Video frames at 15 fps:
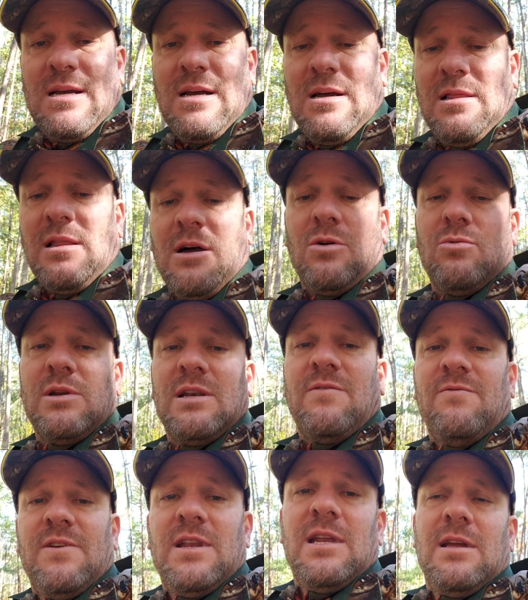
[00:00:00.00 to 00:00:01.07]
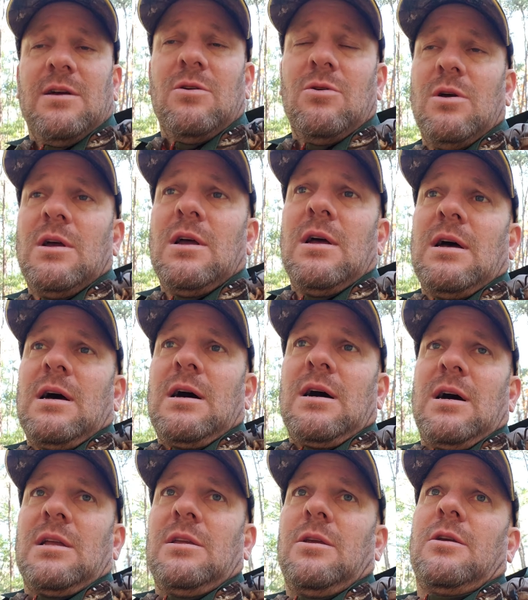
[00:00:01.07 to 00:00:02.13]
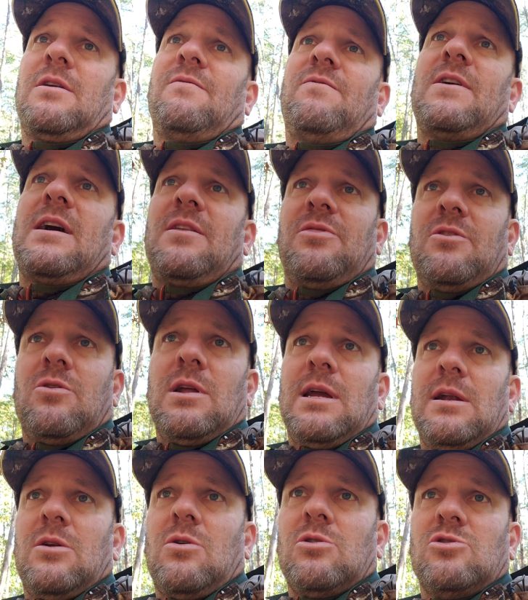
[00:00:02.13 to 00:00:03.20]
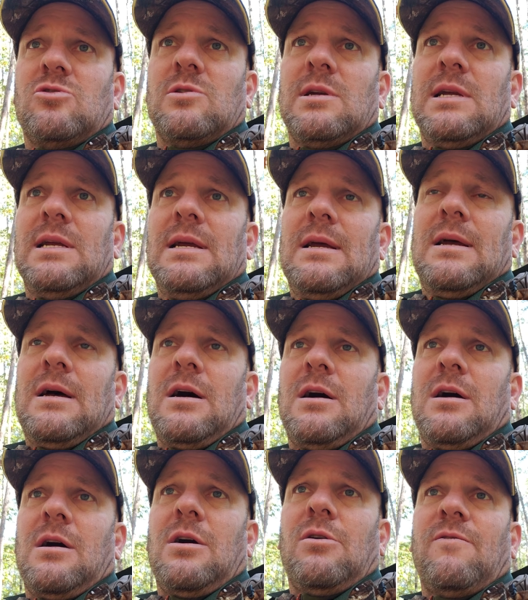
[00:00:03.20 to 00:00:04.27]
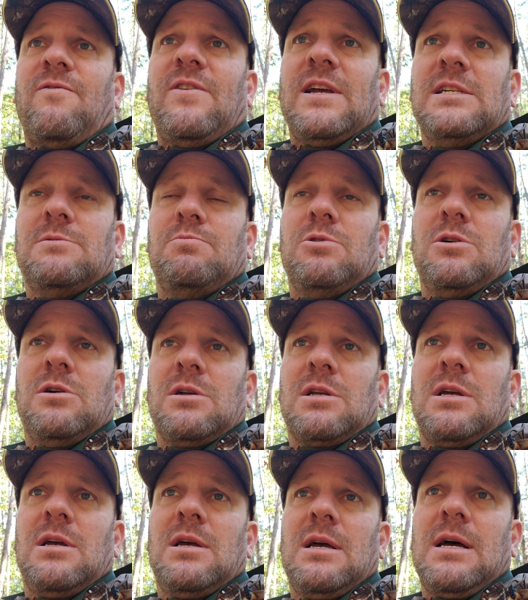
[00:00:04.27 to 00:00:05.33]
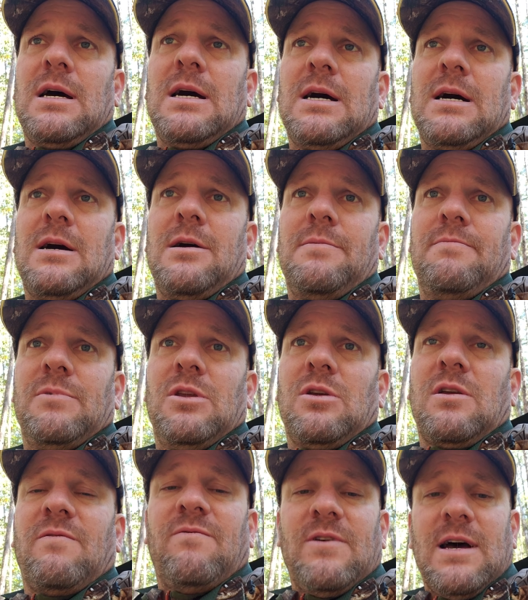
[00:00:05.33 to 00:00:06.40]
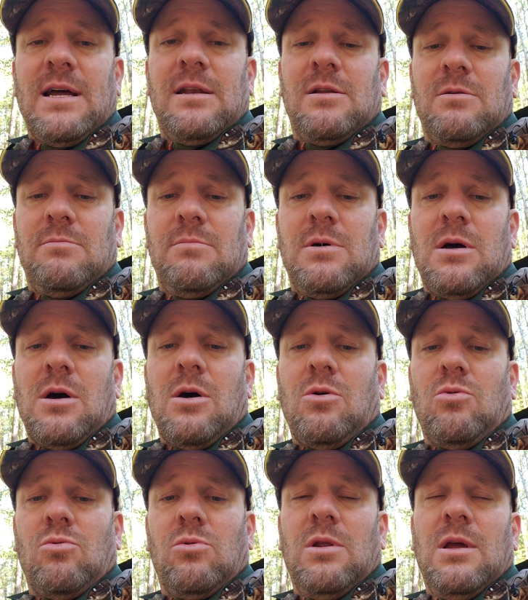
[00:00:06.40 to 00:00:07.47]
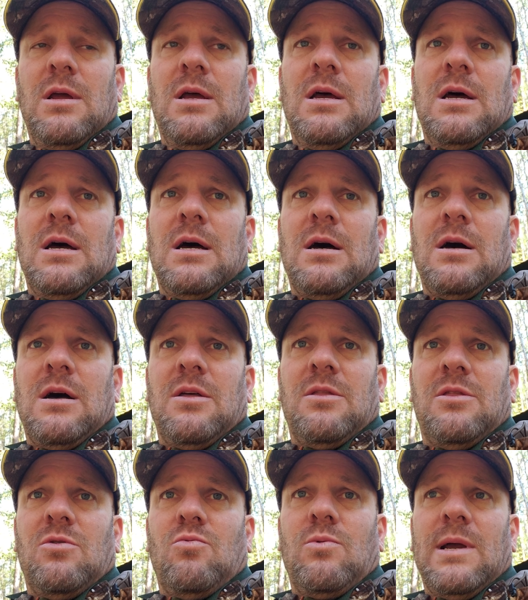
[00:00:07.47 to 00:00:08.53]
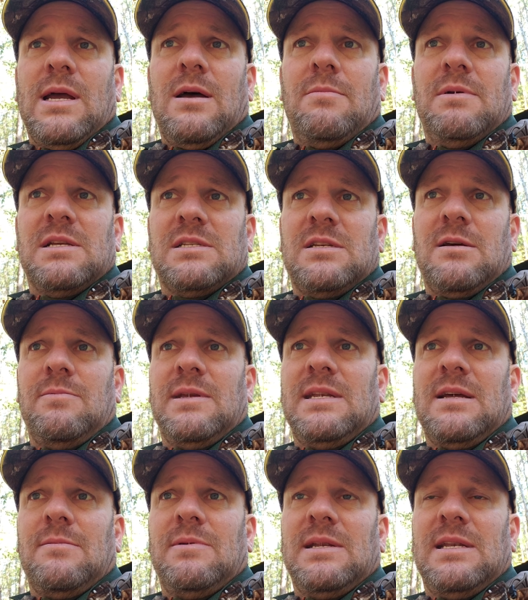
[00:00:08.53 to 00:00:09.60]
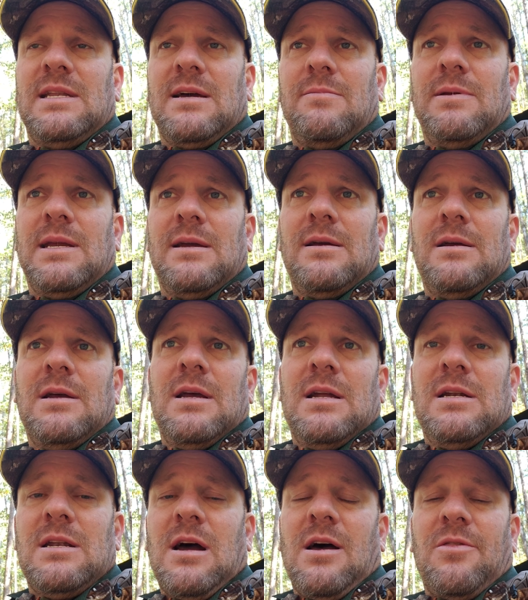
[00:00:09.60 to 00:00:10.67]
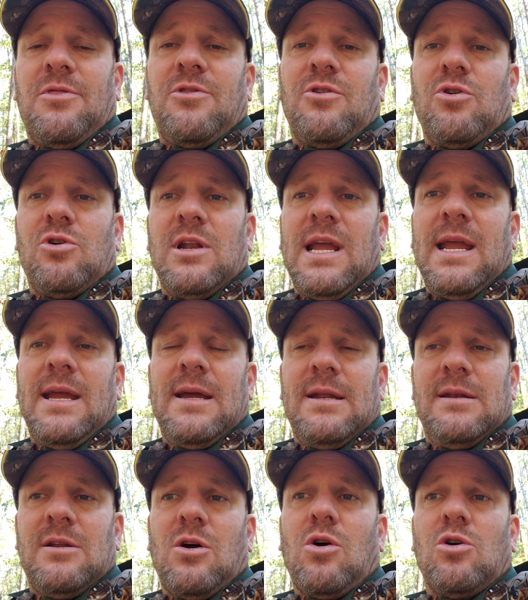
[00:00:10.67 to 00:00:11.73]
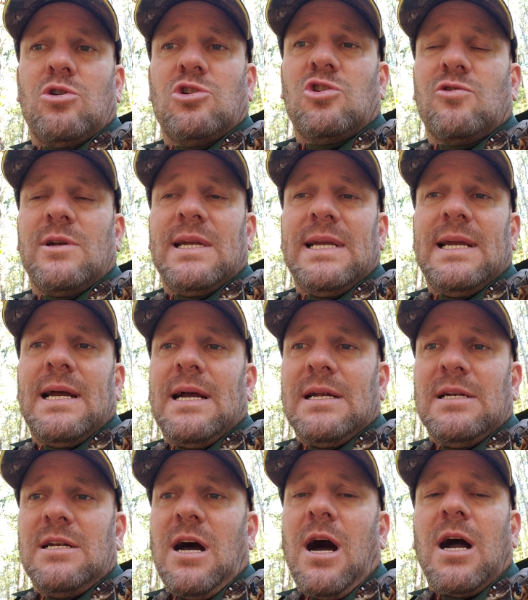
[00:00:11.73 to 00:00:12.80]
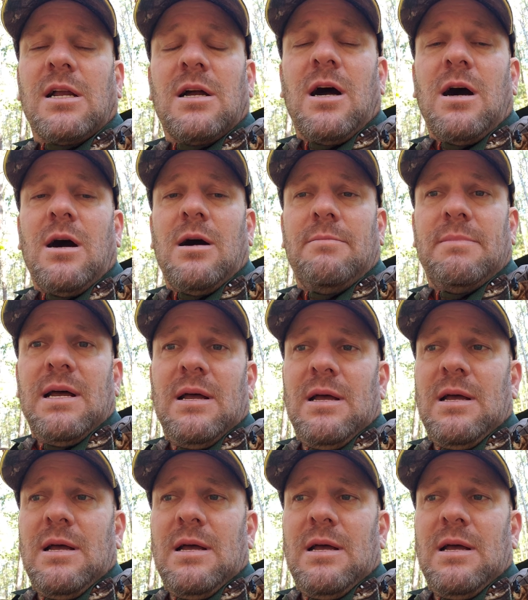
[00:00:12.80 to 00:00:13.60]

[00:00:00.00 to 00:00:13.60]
long-winded video. You can find Thirdhand Archery on Facebook. You can find them on the web. It's www.thirdhandarchery.com,